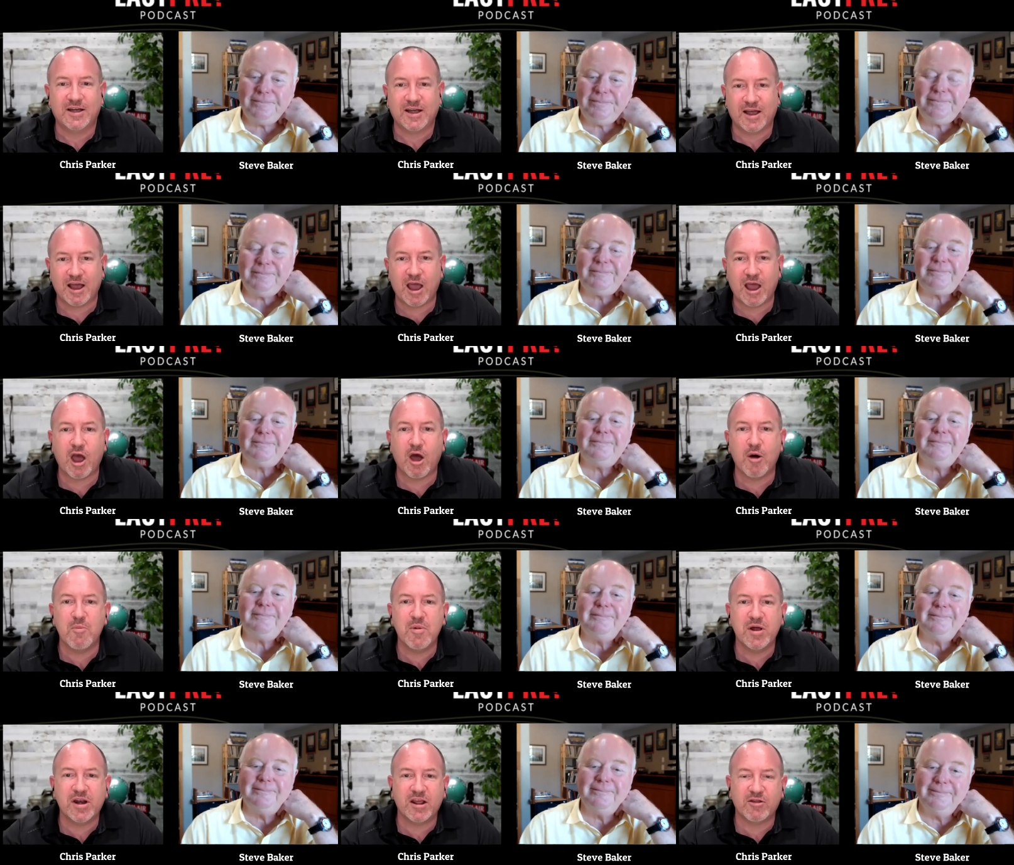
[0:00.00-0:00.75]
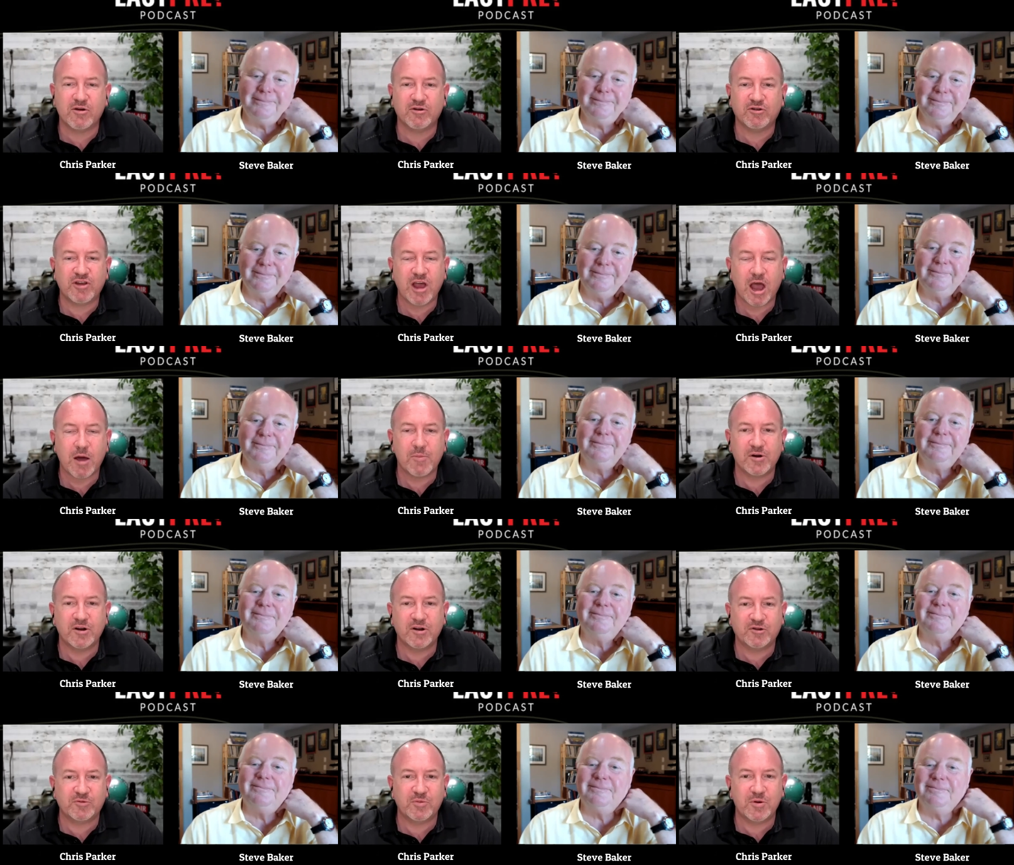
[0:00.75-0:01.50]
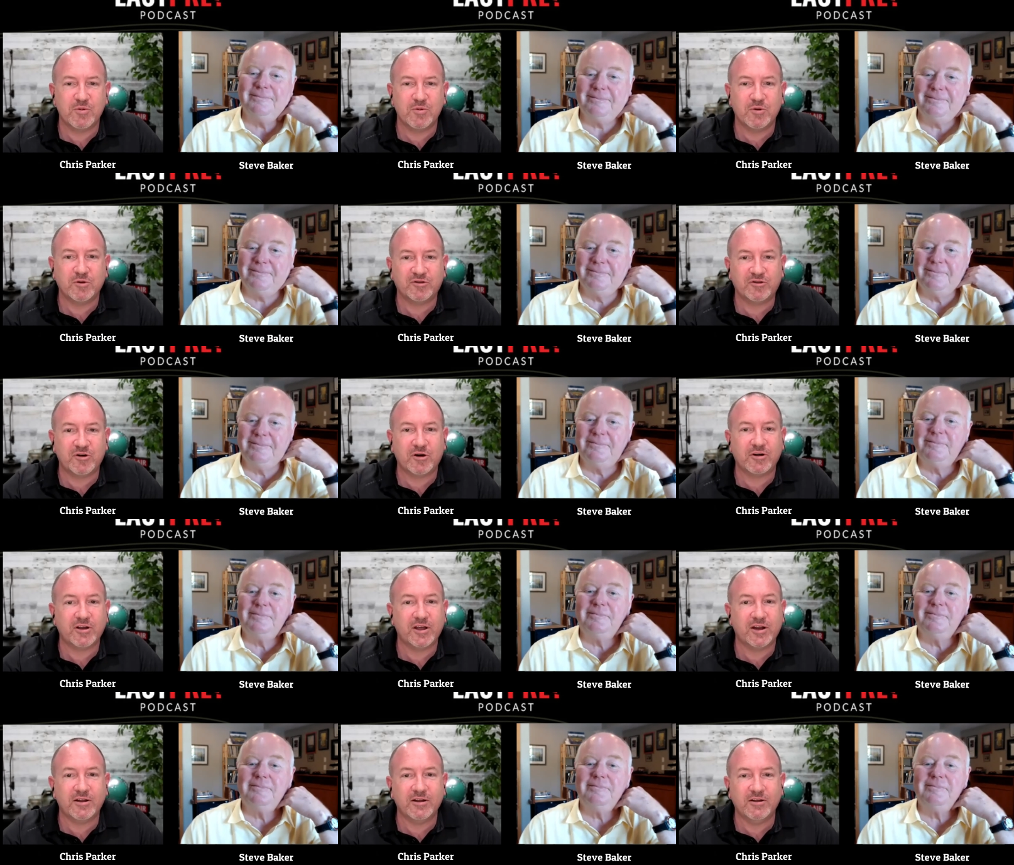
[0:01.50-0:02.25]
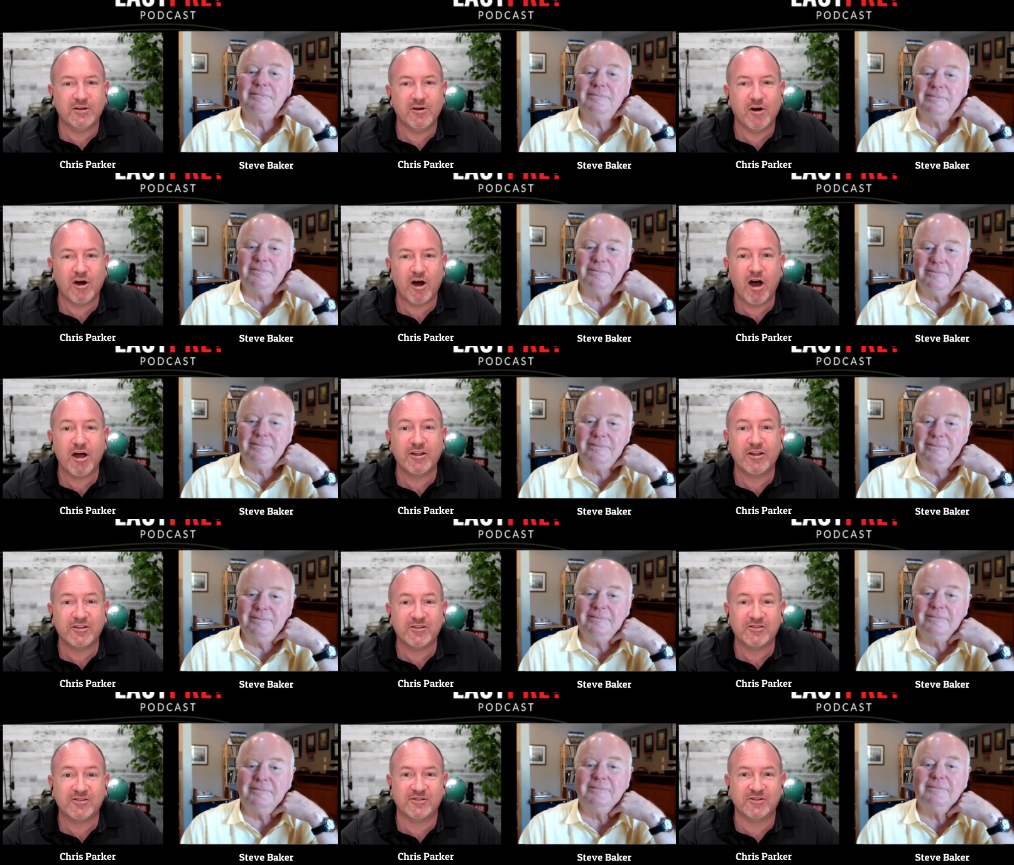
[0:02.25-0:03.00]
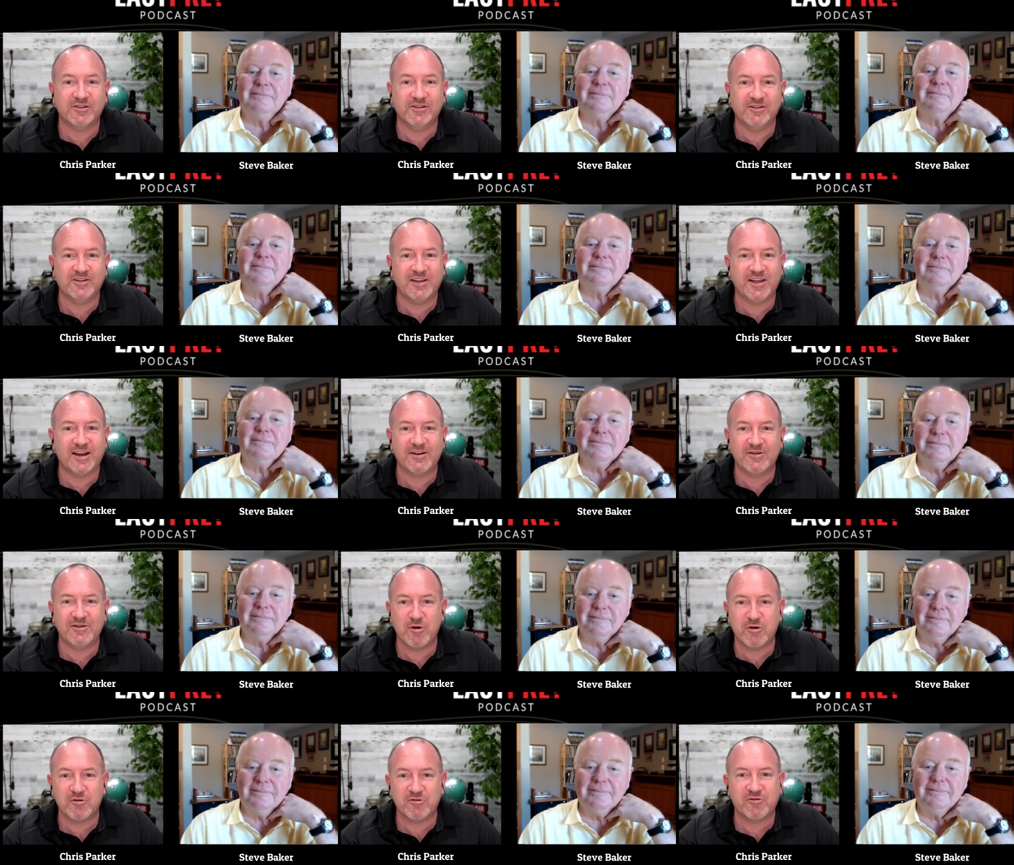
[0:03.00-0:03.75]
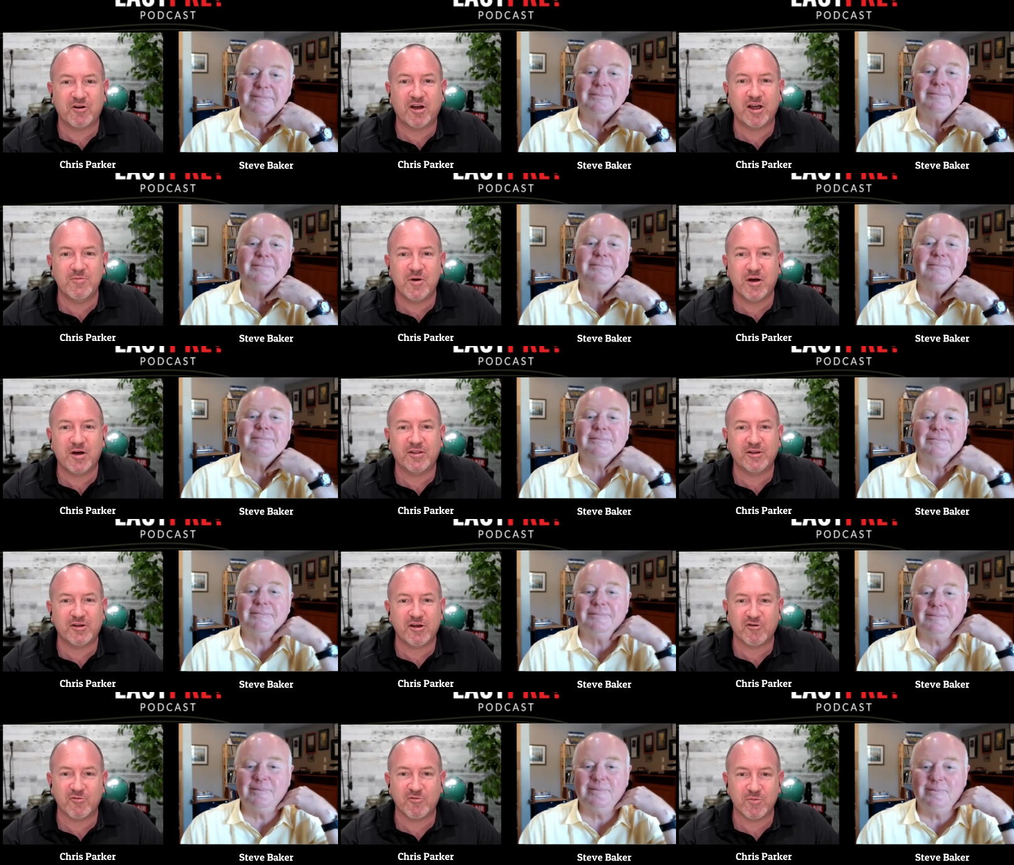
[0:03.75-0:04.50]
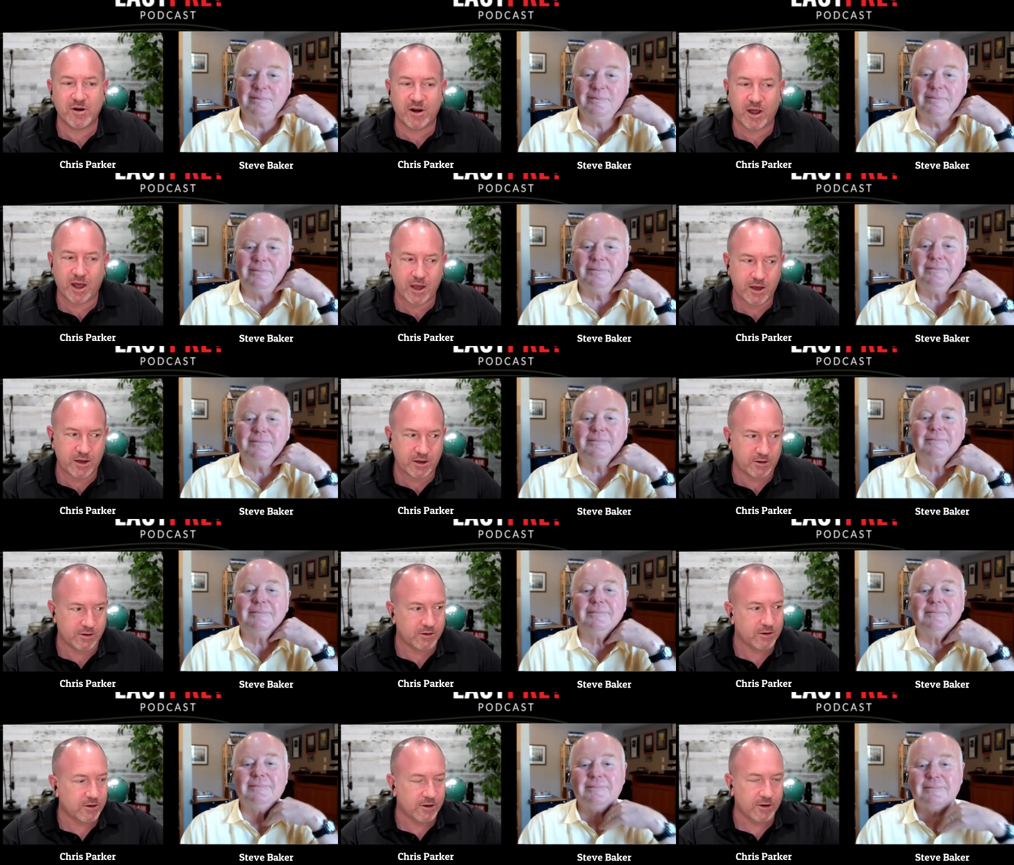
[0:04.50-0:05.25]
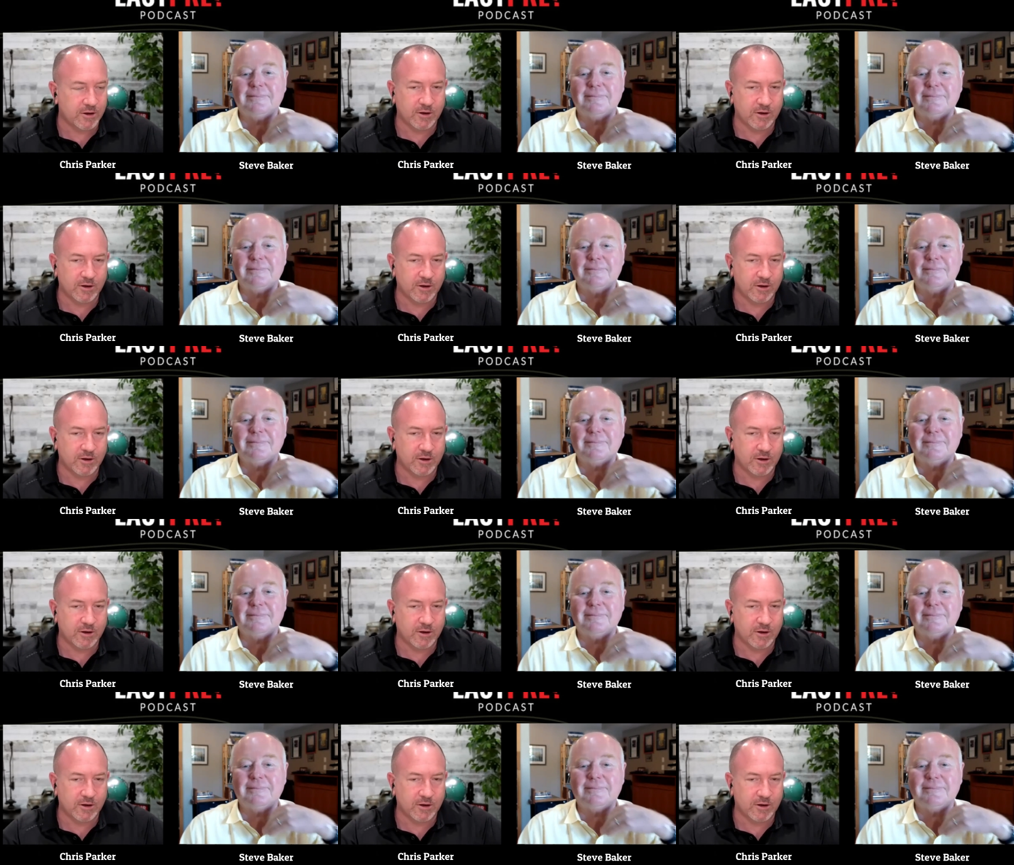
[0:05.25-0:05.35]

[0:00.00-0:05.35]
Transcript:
Speaker 1: how many of those happen as people start getting audits and get notified by the government. Hey,